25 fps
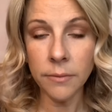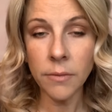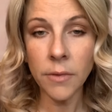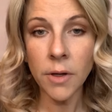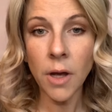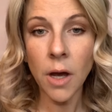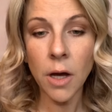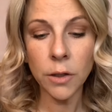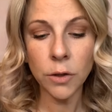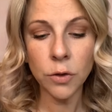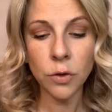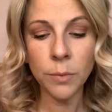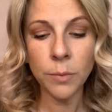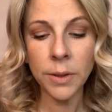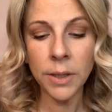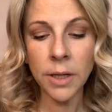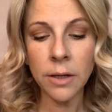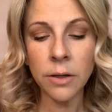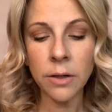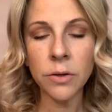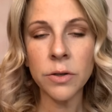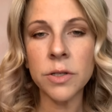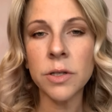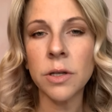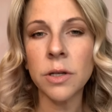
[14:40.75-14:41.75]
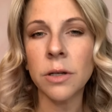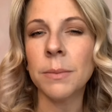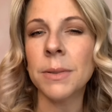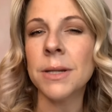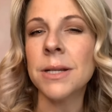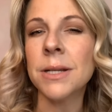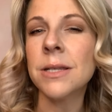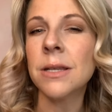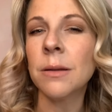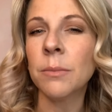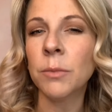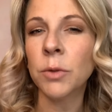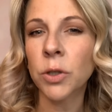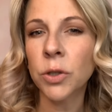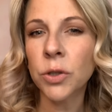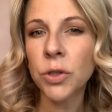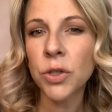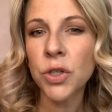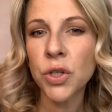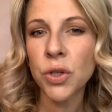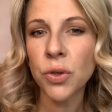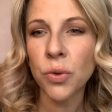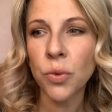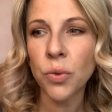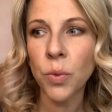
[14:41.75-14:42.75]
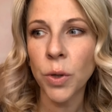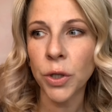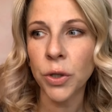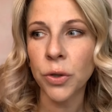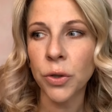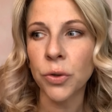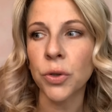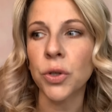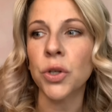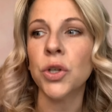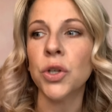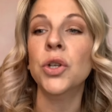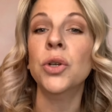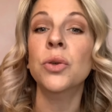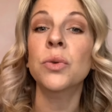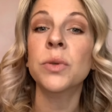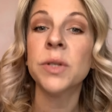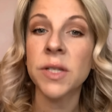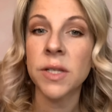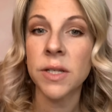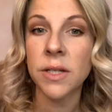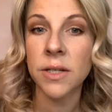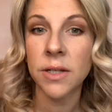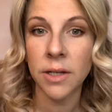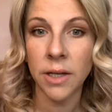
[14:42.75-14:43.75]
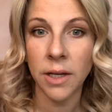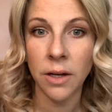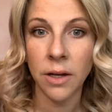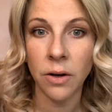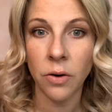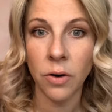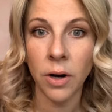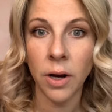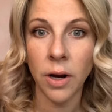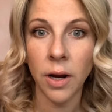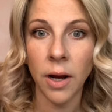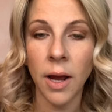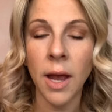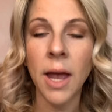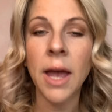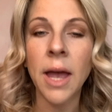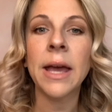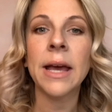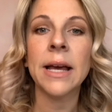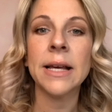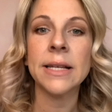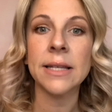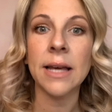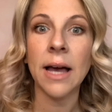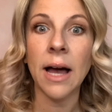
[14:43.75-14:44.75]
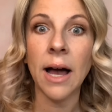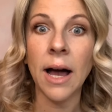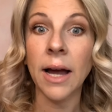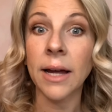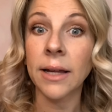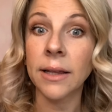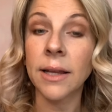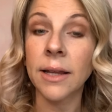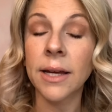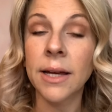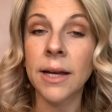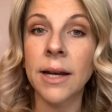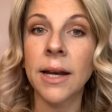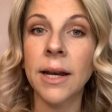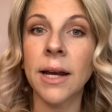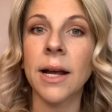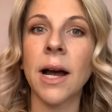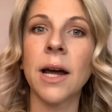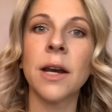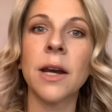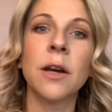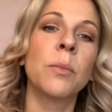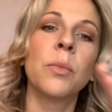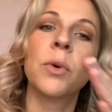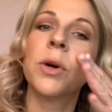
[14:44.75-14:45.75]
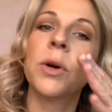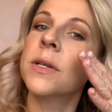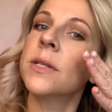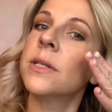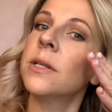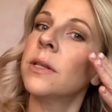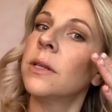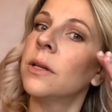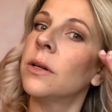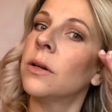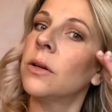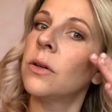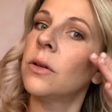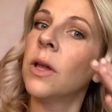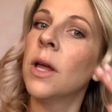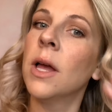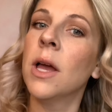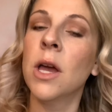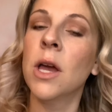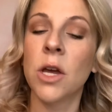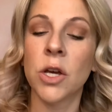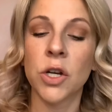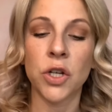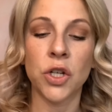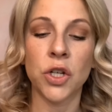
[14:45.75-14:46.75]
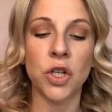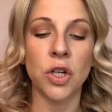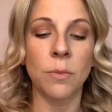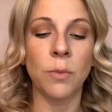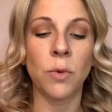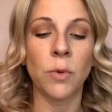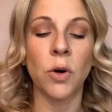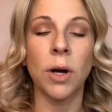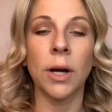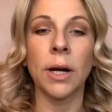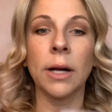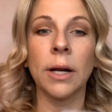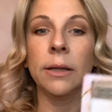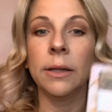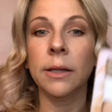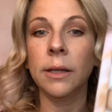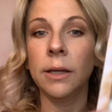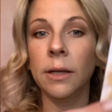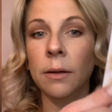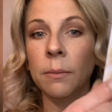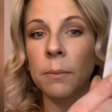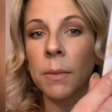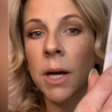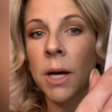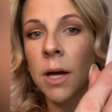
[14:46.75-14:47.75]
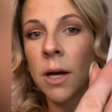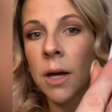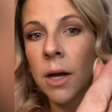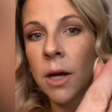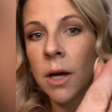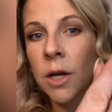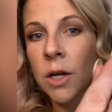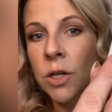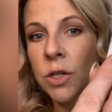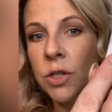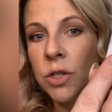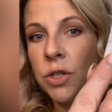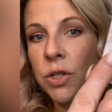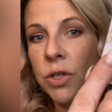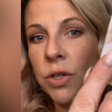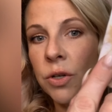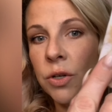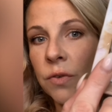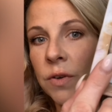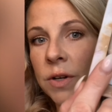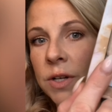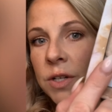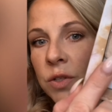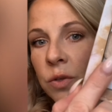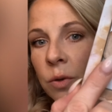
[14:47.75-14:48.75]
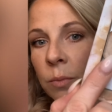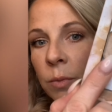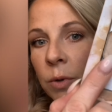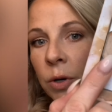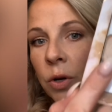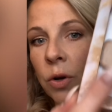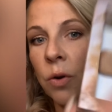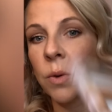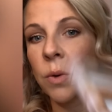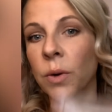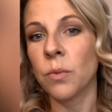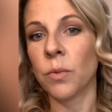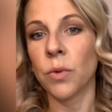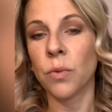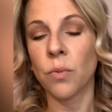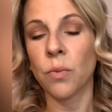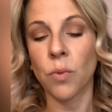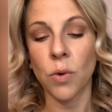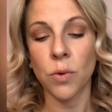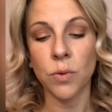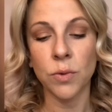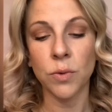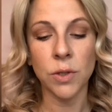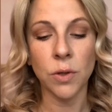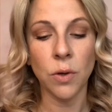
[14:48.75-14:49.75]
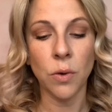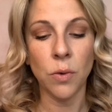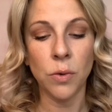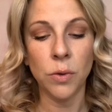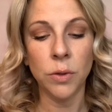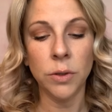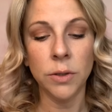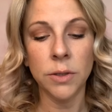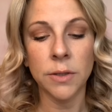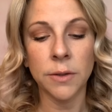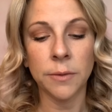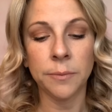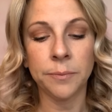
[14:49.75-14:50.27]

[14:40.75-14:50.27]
Illuminator is going to be similar to what you're used to hearing as a highlight. It kind of brings a little shimmer and gleam to your face. So I'm going to go in with Rose Gold.